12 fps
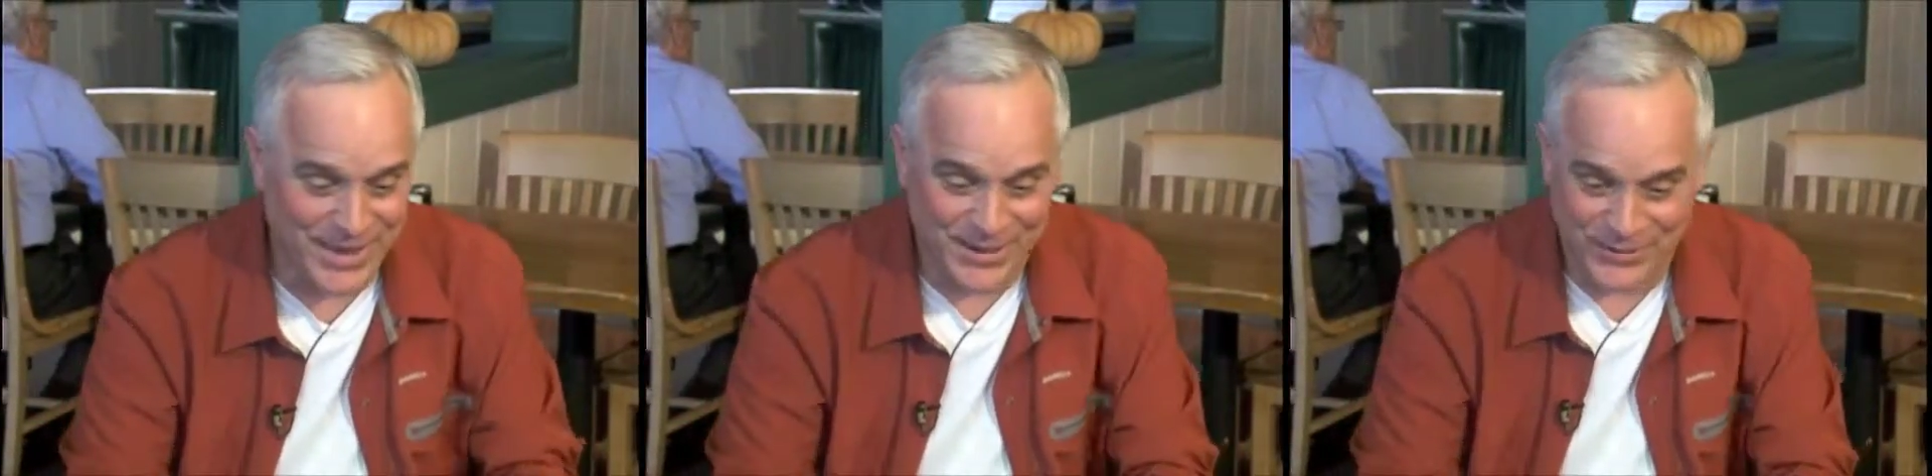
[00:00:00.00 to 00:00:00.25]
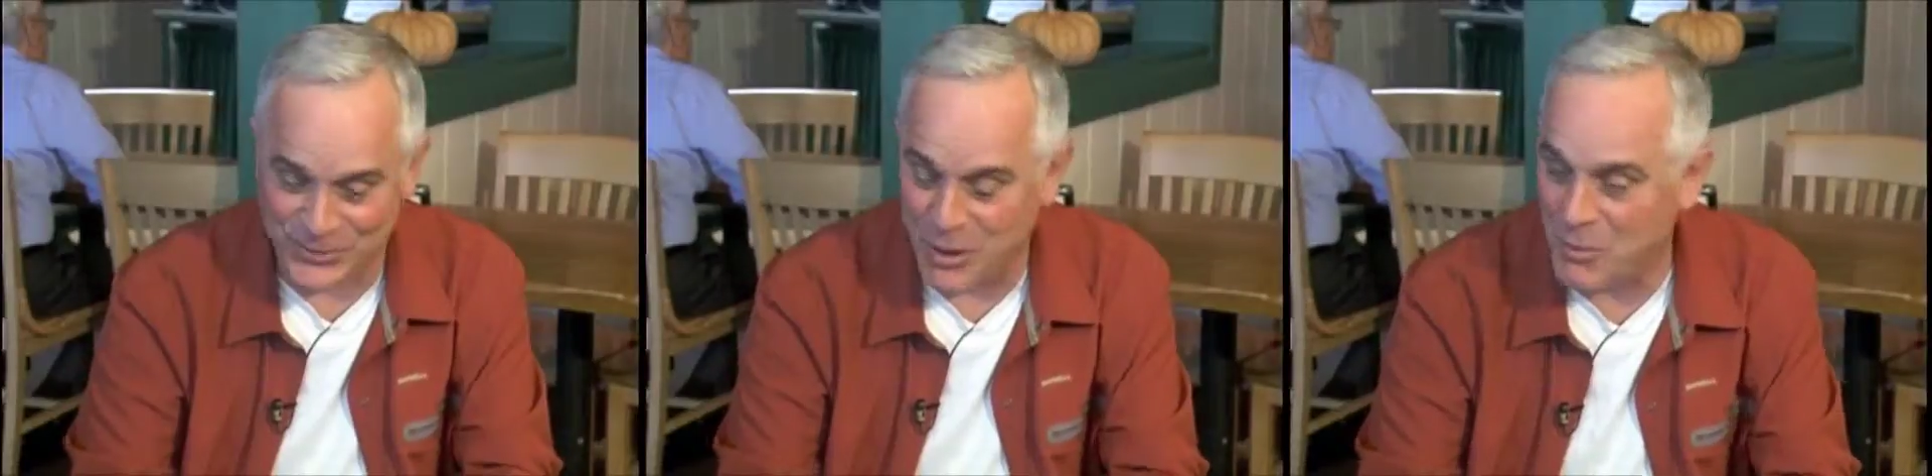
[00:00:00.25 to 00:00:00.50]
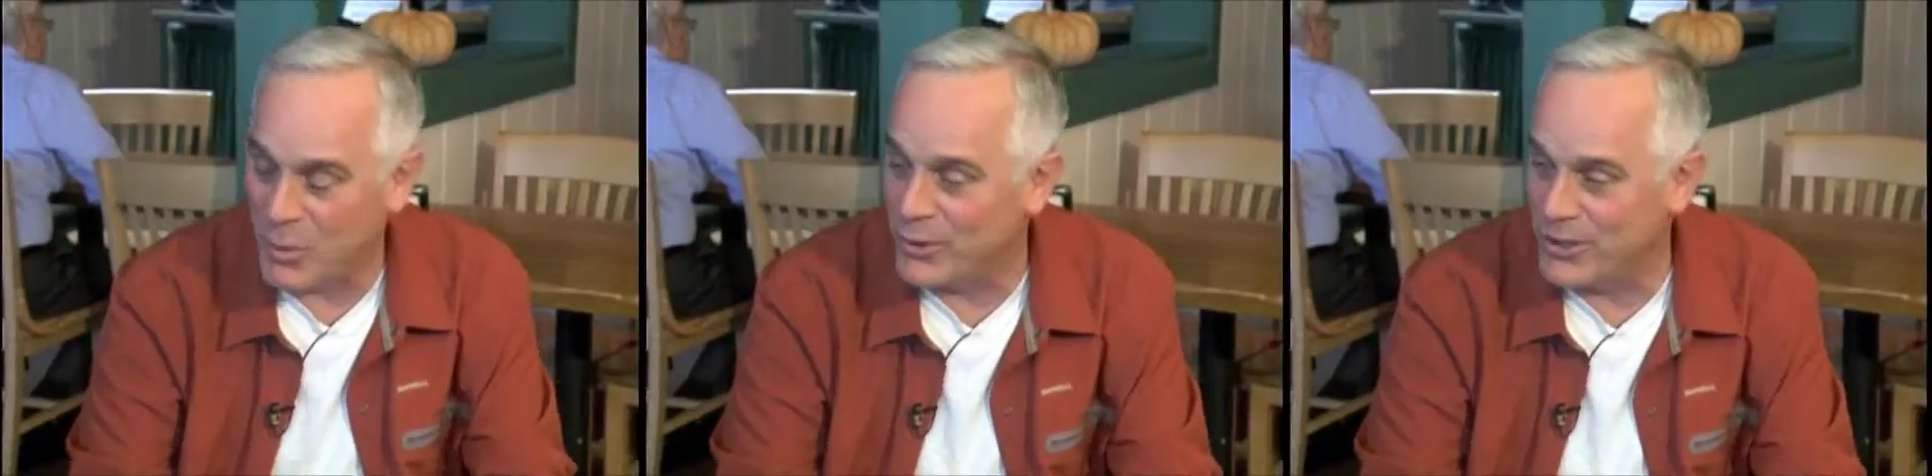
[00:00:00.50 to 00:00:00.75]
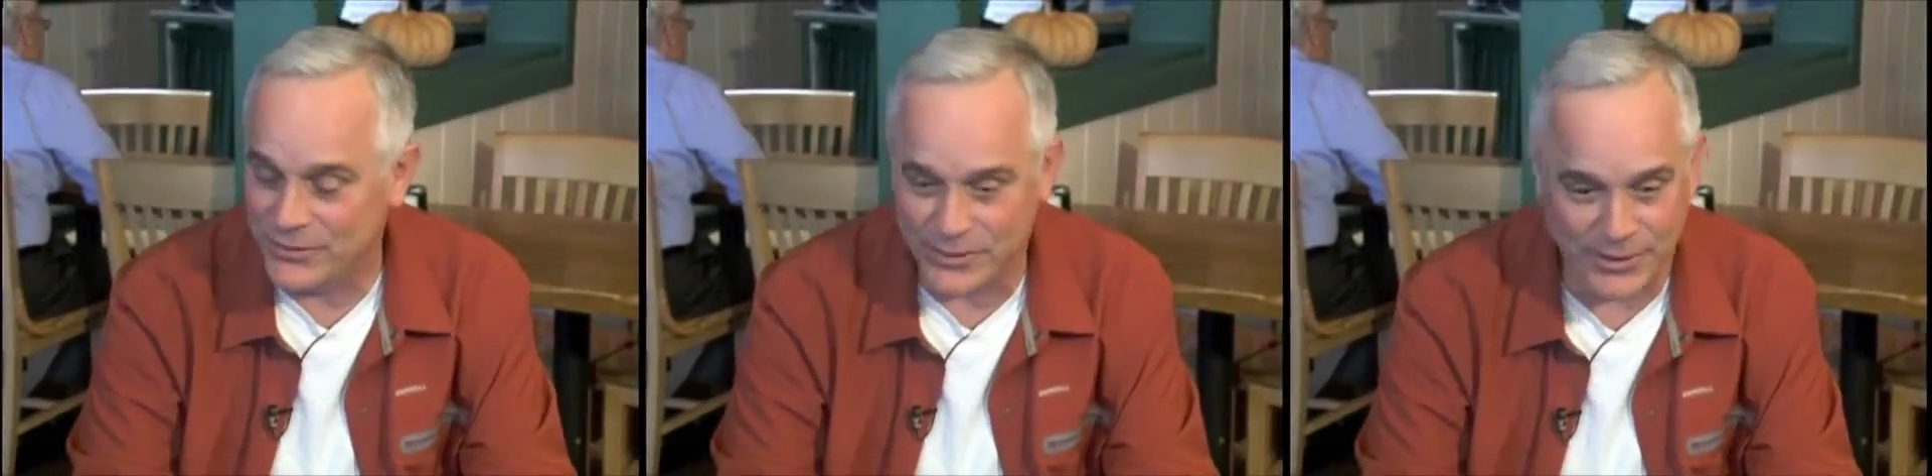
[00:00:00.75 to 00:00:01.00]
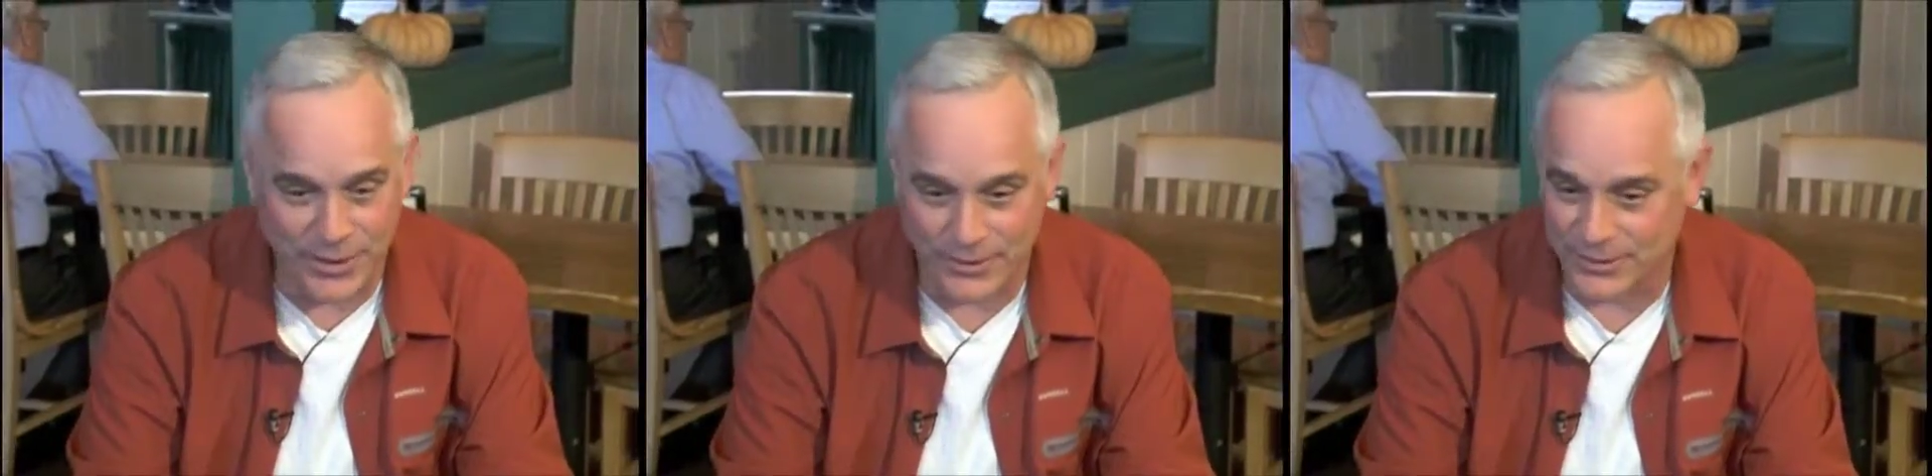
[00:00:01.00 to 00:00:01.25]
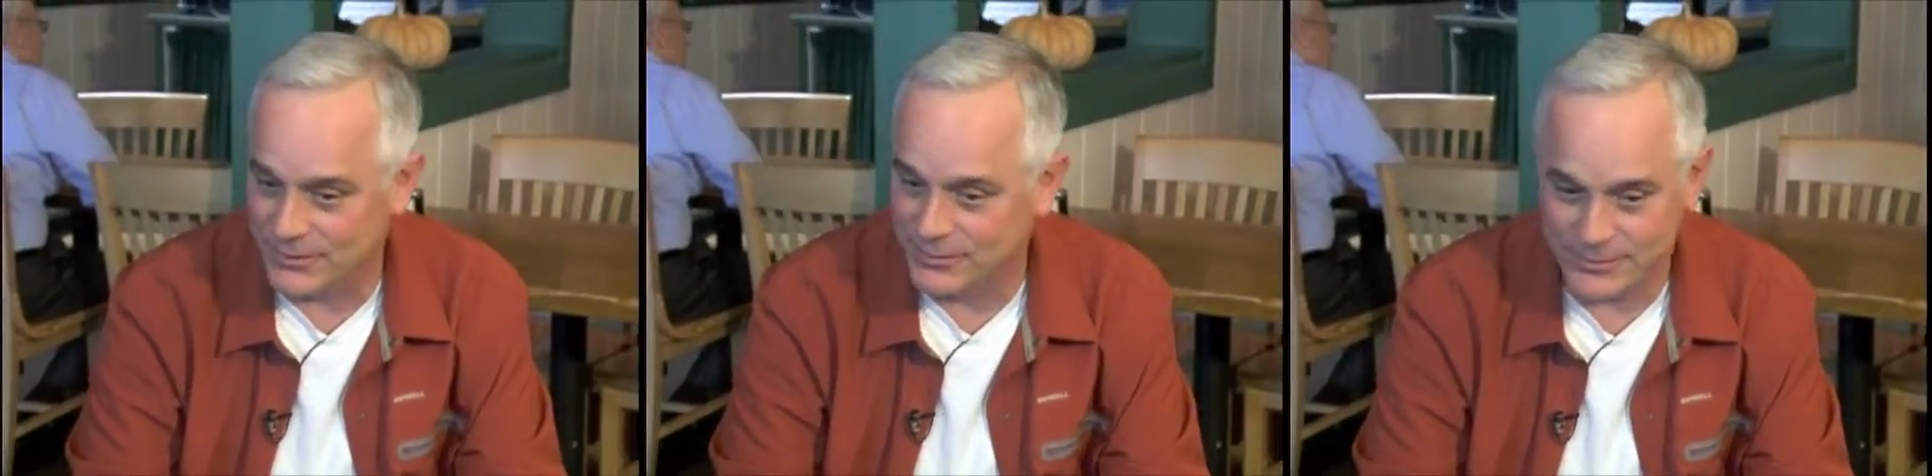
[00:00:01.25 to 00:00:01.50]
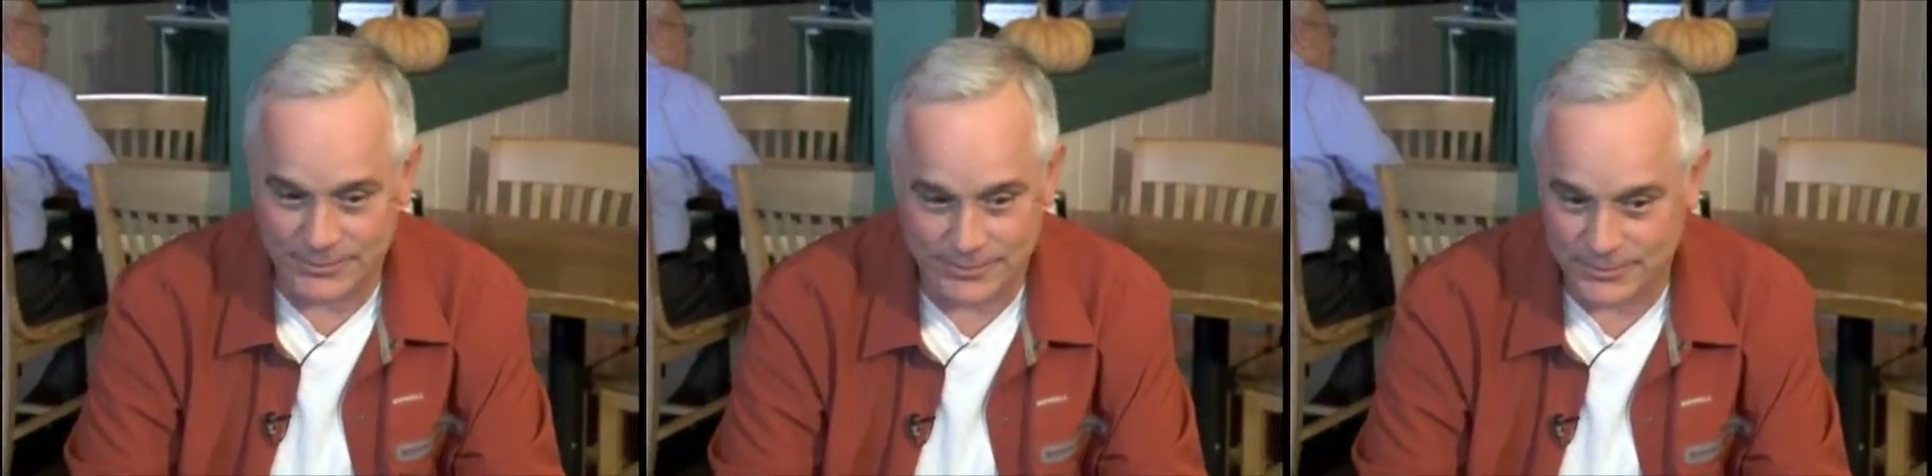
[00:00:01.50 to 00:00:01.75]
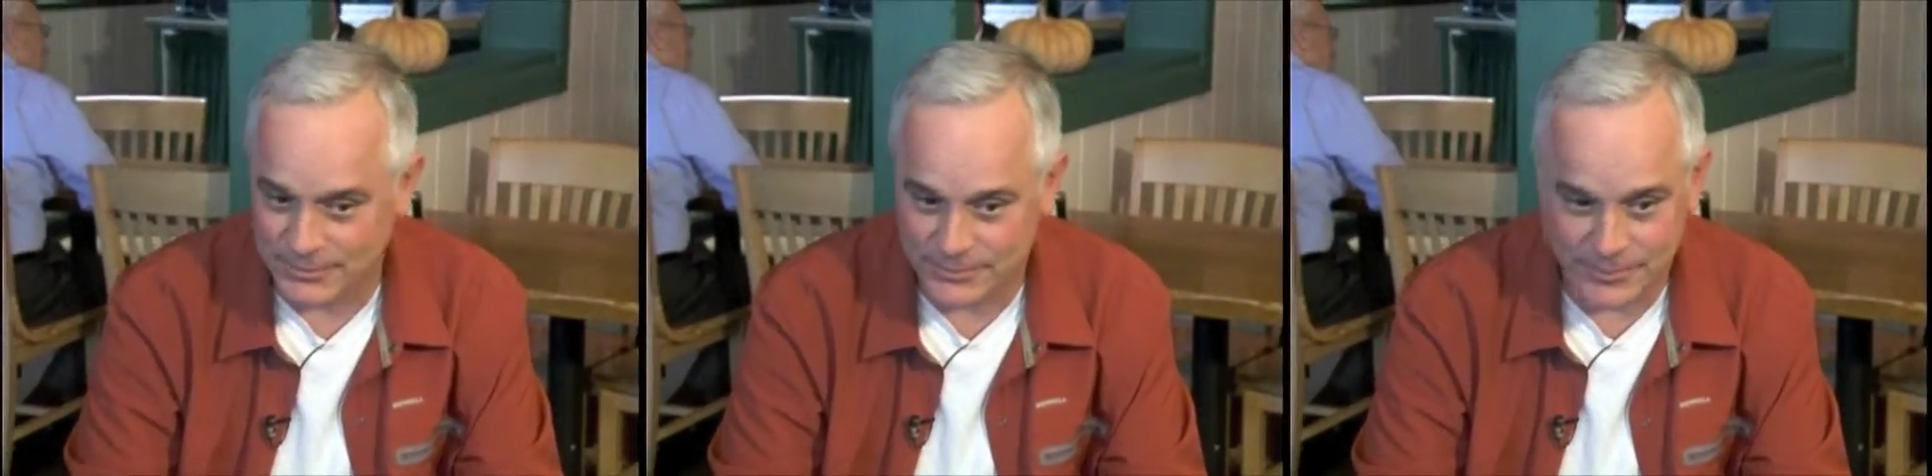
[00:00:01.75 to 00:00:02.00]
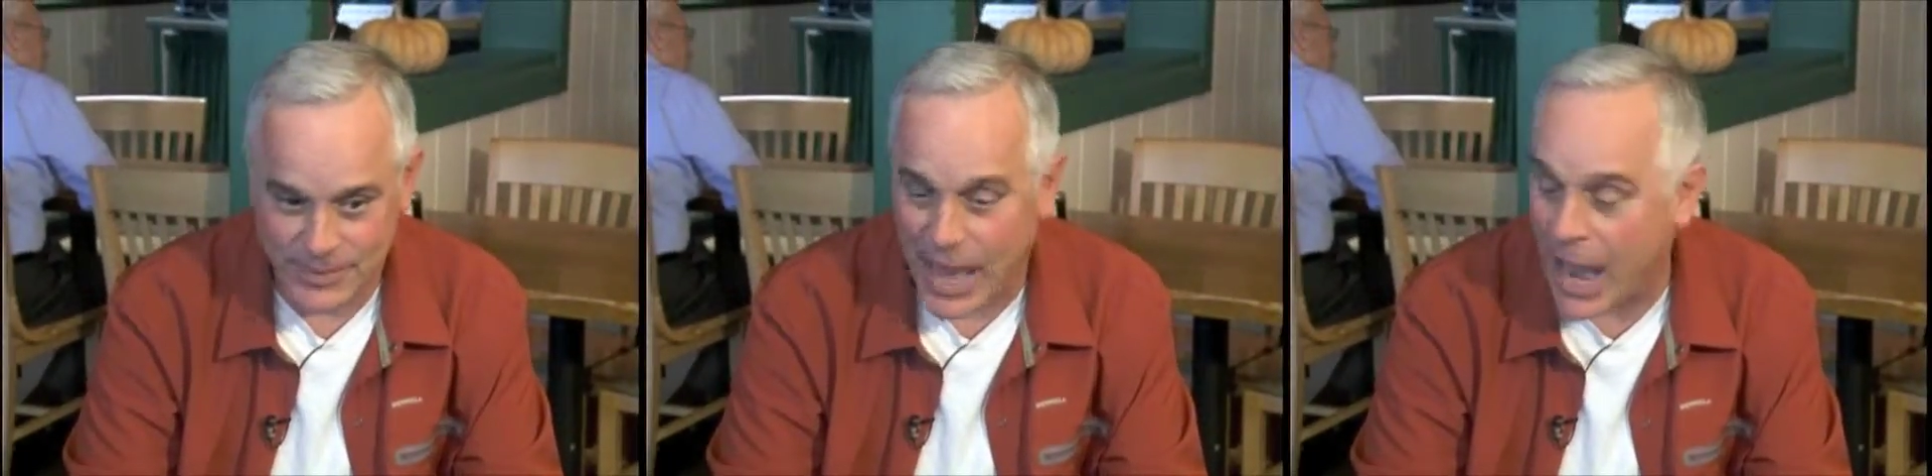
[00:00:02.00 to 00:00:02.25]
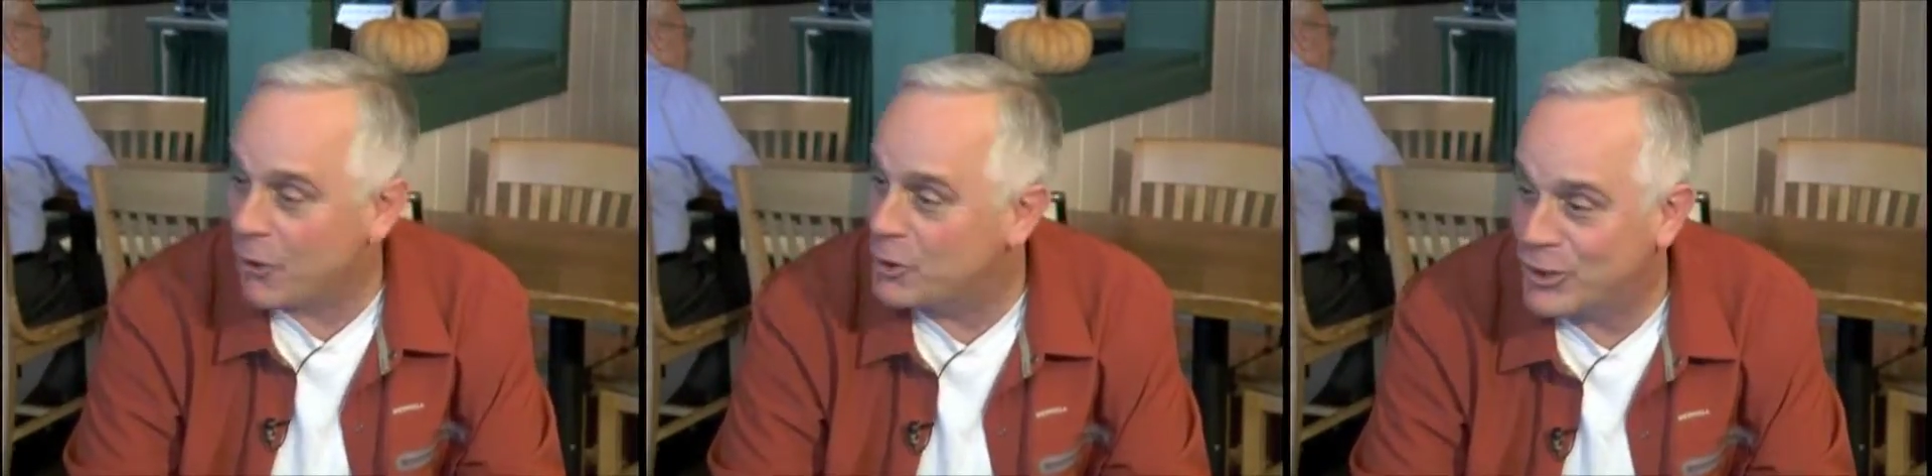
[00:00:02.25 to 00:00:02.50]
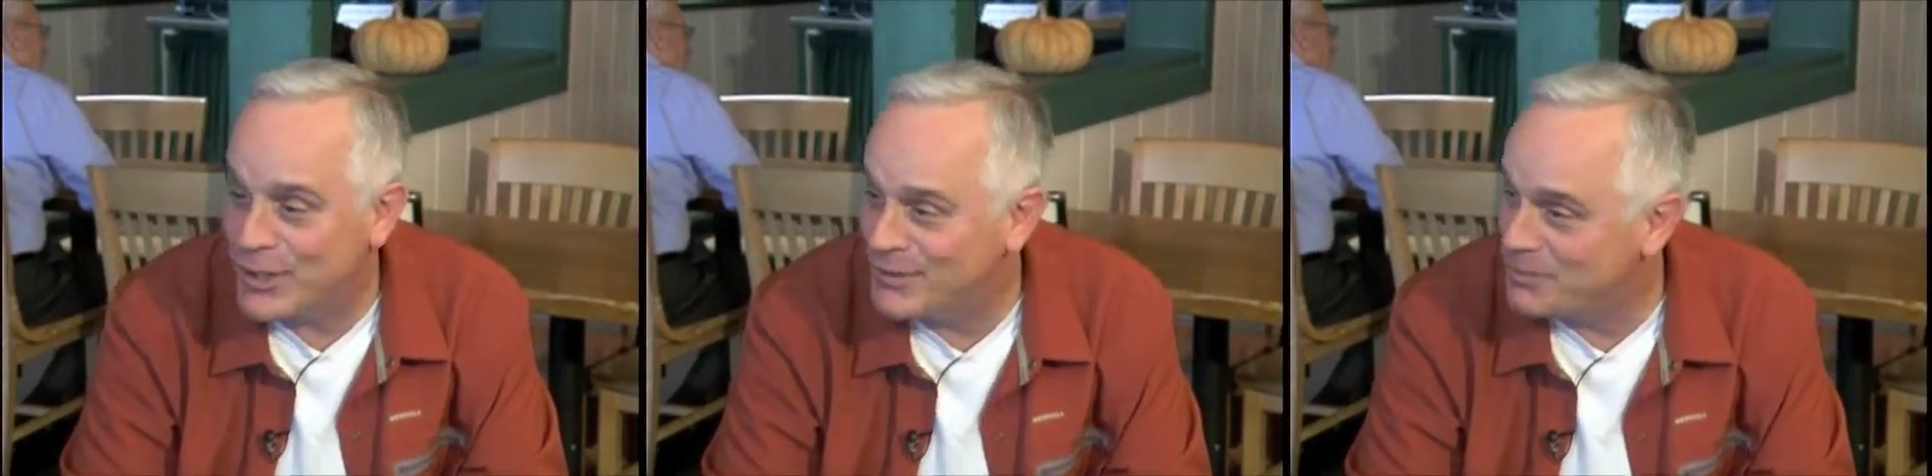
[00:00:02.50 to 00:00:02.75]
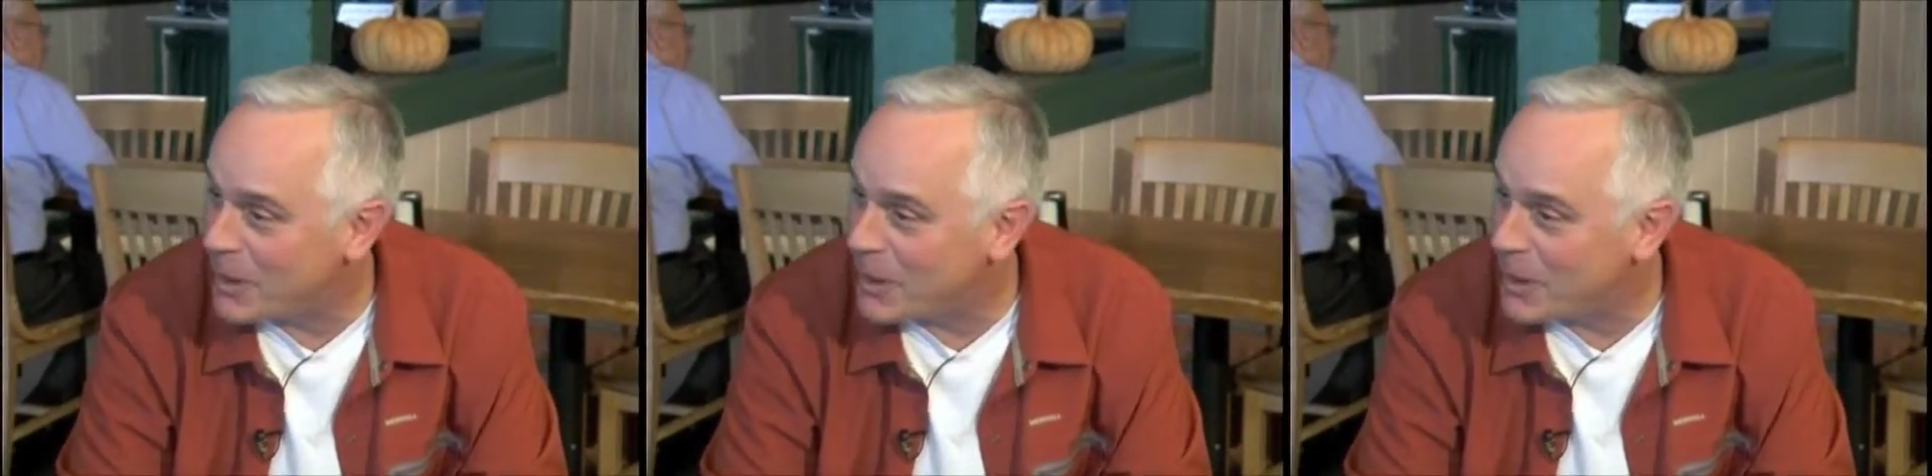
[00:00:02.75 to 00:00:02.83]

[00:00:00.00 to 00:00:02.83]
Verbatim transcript: some mornings and go, How could he